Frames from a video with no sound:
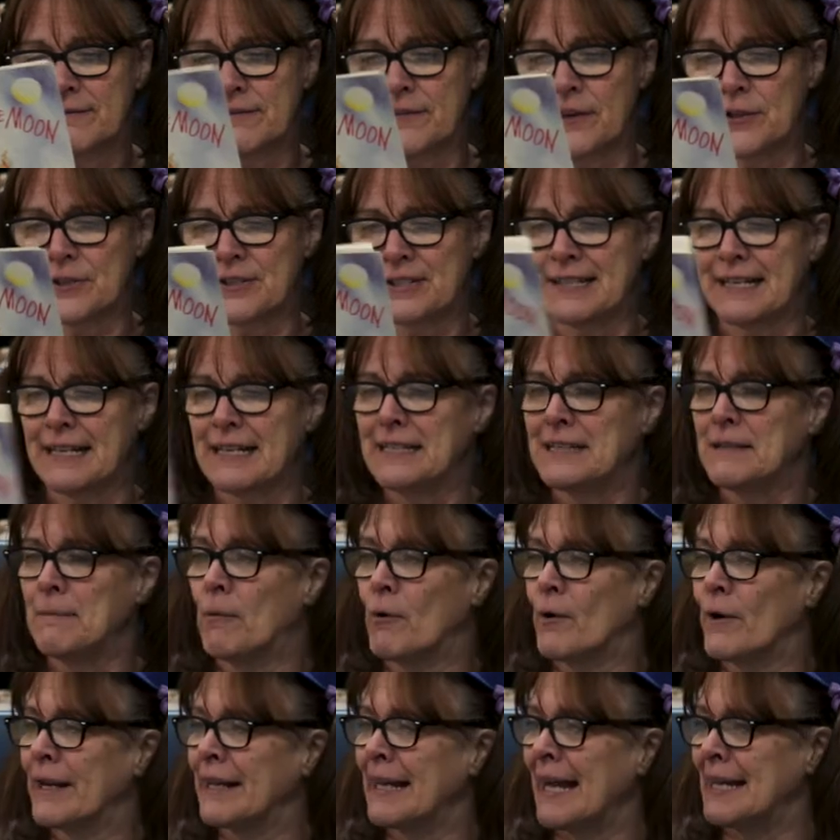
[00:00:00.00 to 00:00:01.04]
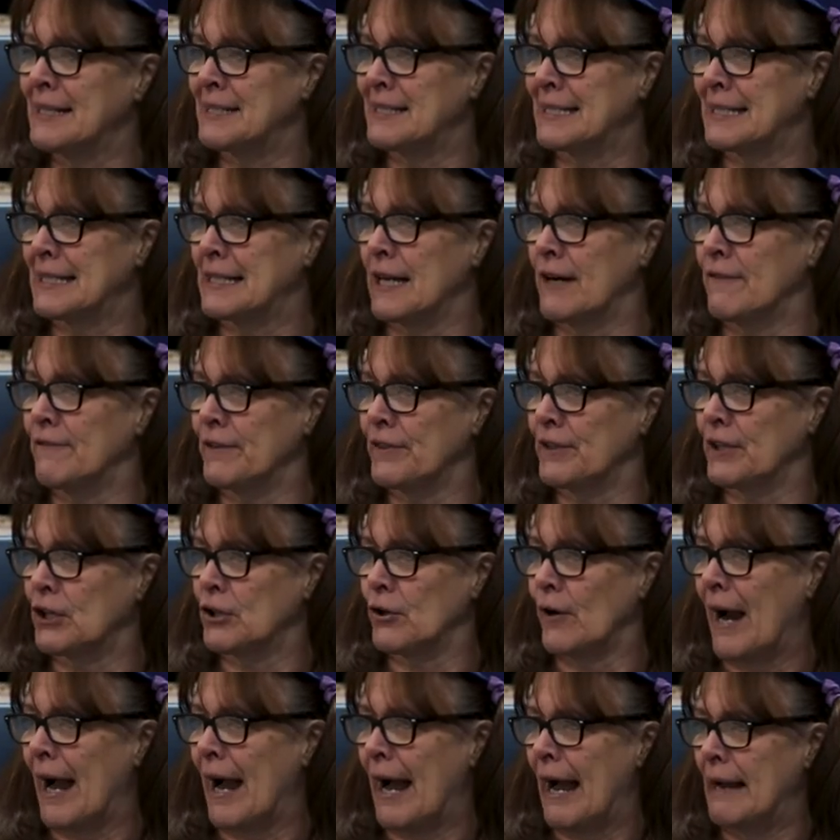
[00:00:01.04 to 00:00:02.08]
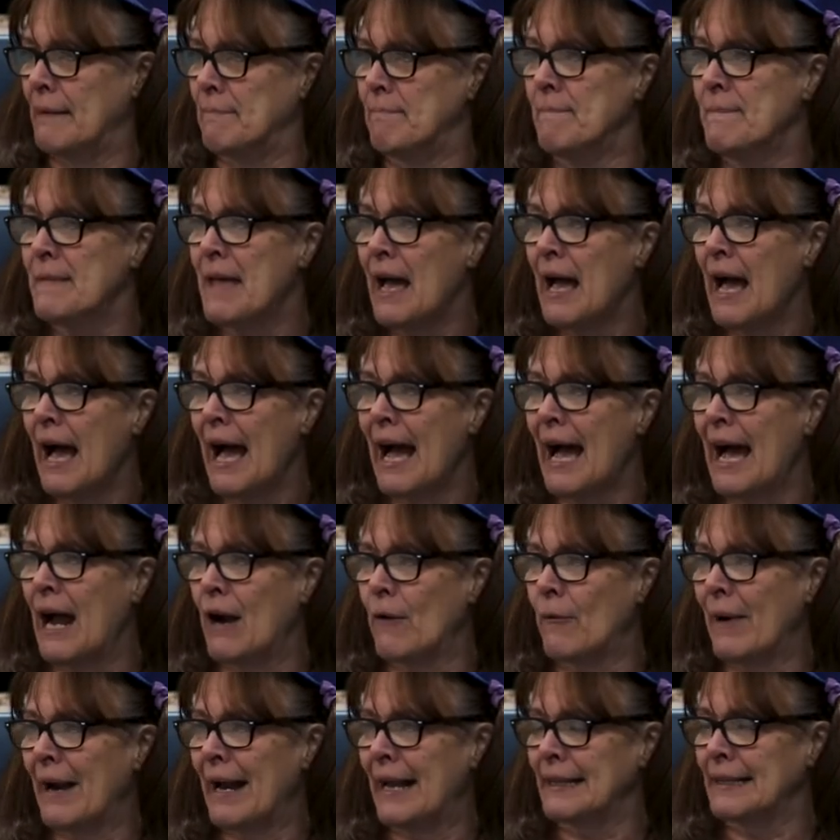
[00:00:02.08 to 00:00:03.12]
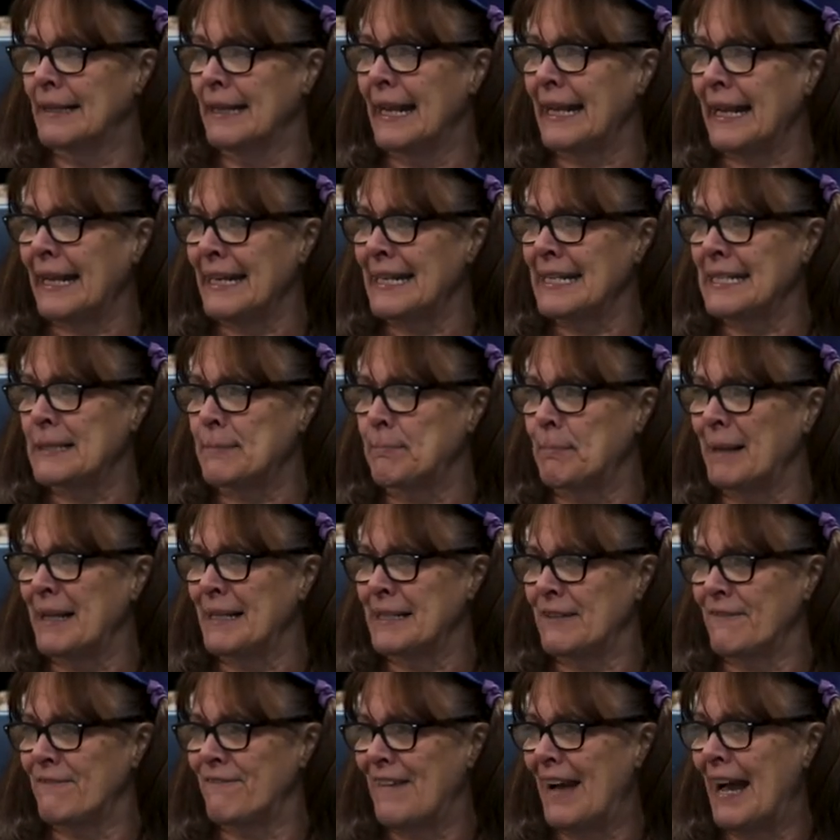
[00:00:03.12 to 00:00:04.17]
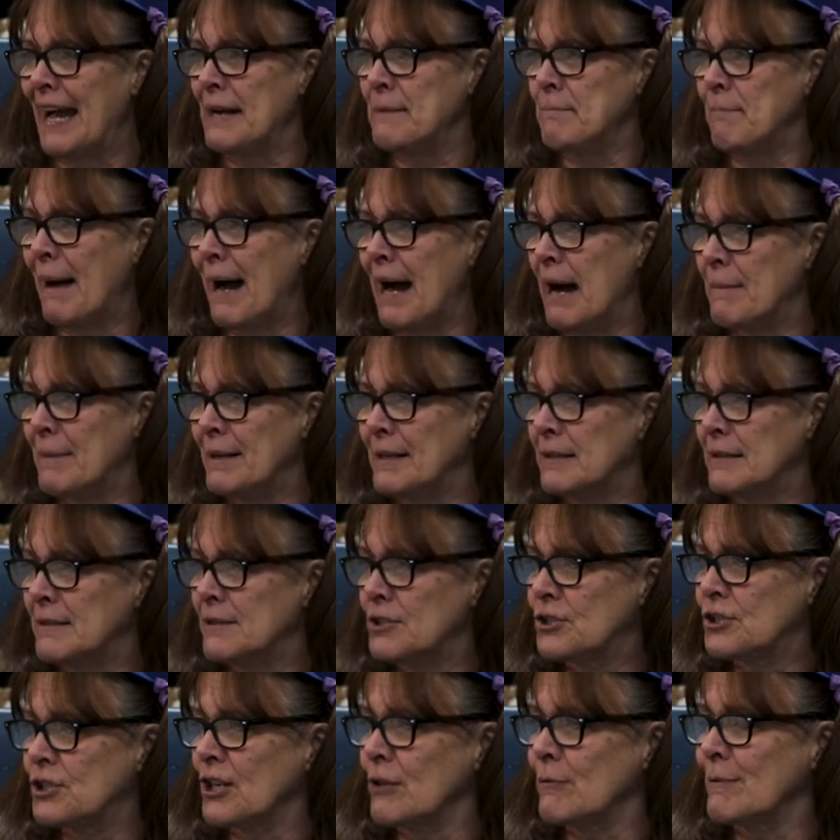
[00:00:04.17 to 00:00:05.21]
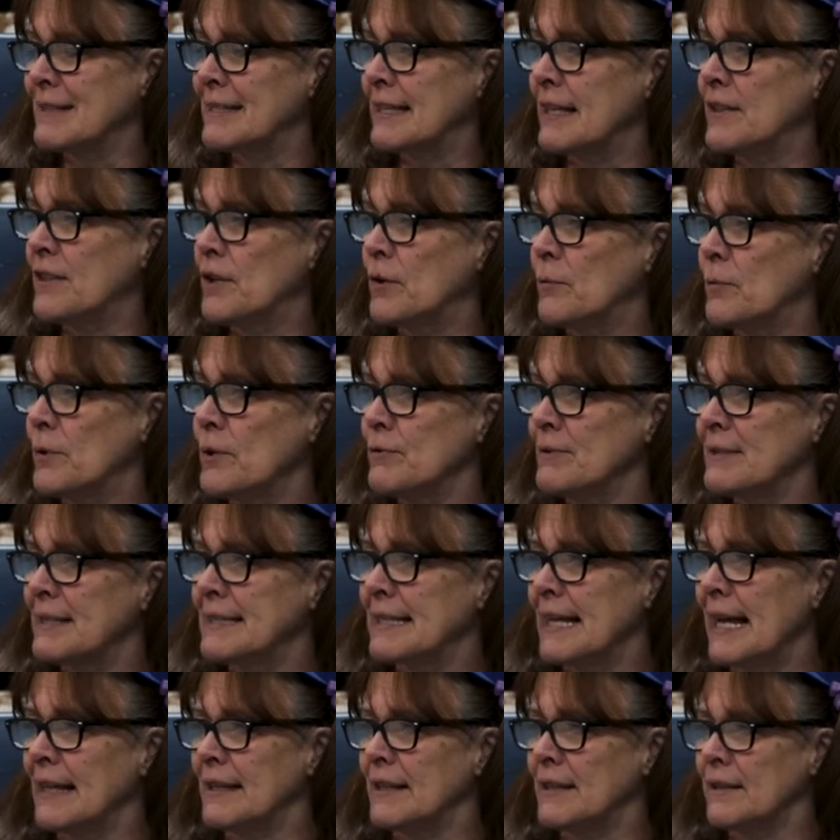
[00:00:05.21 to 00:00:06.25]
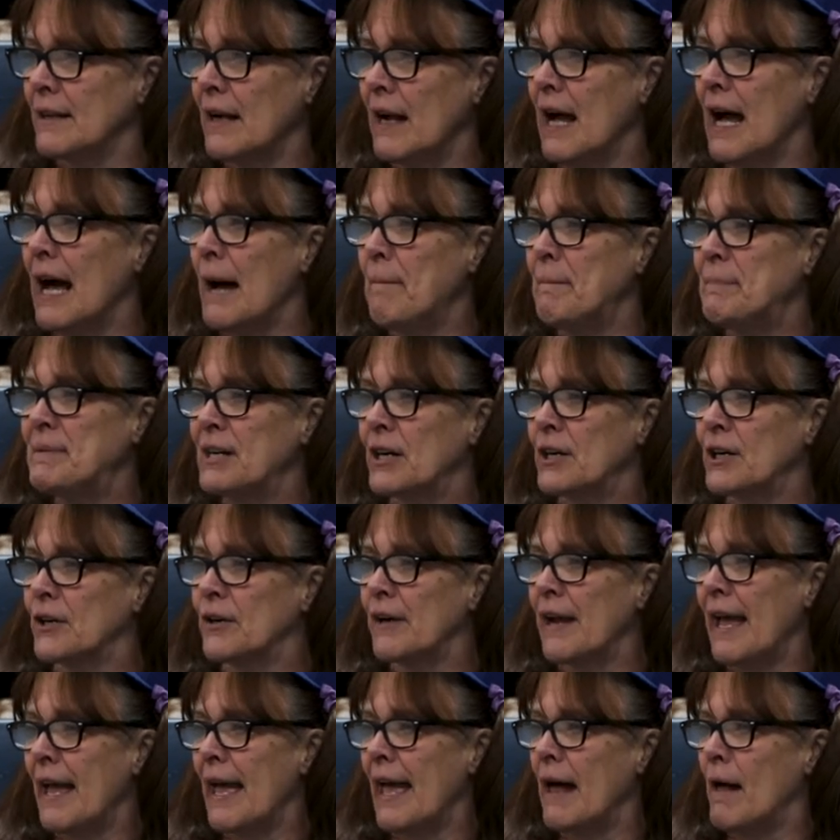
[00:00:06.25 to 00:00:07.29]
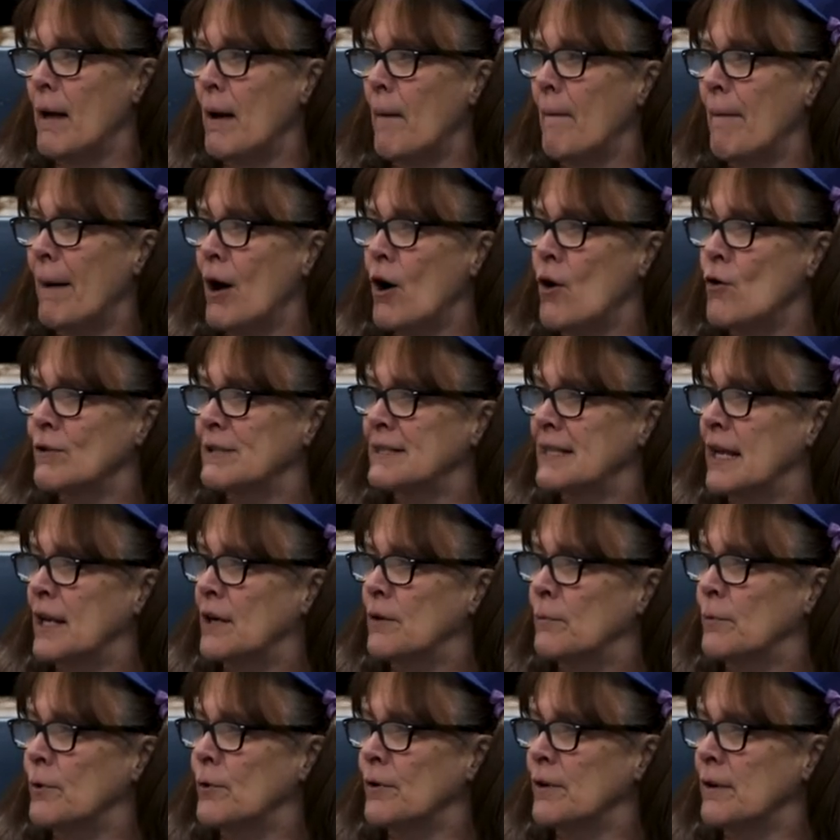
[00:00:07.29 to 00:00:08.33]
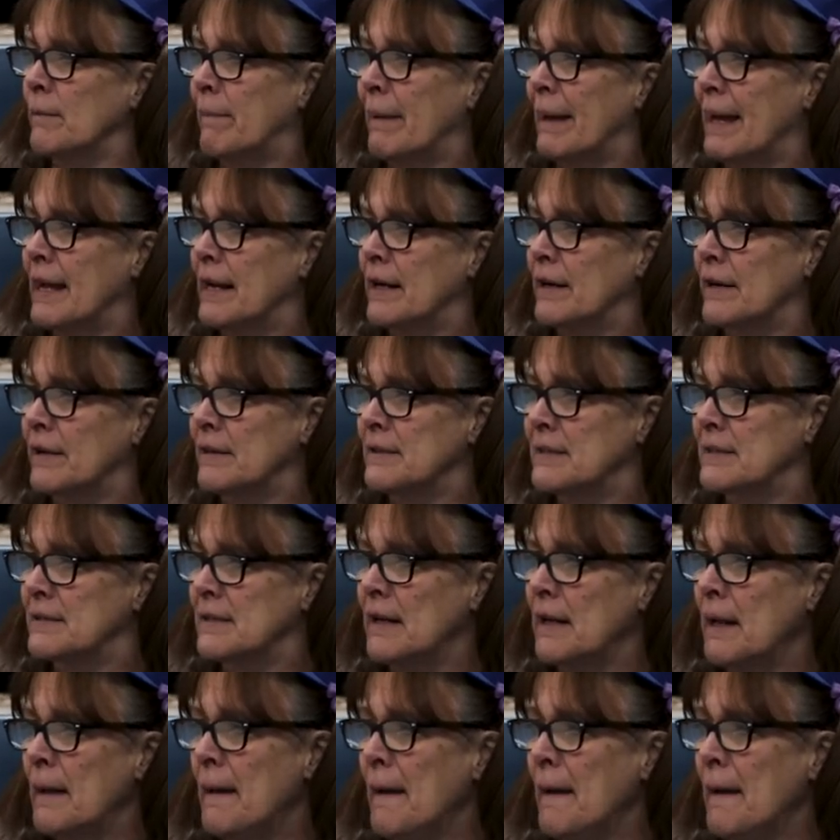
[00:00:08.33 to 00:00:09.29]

First thing in the morning, I discovered the crime. I ran lickety-split to find Mama. She was in the root cellar, up to her elbows in rutabagas.